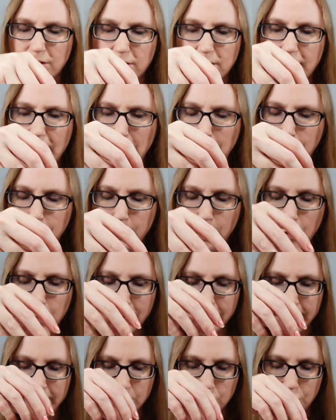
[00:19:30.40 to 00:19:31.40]
like
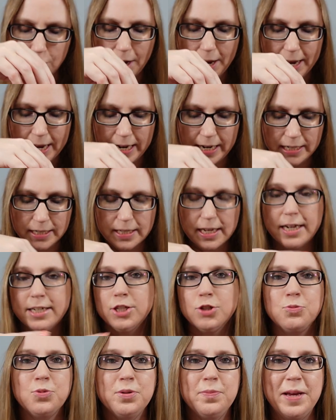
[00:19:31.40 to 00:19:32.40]
broken chains. I
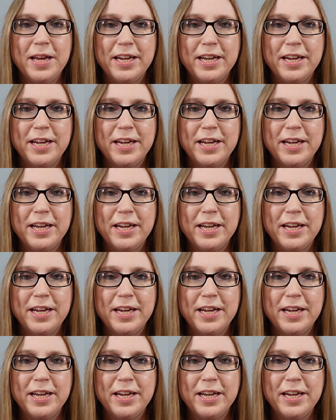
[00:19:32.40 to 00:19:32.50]
just want to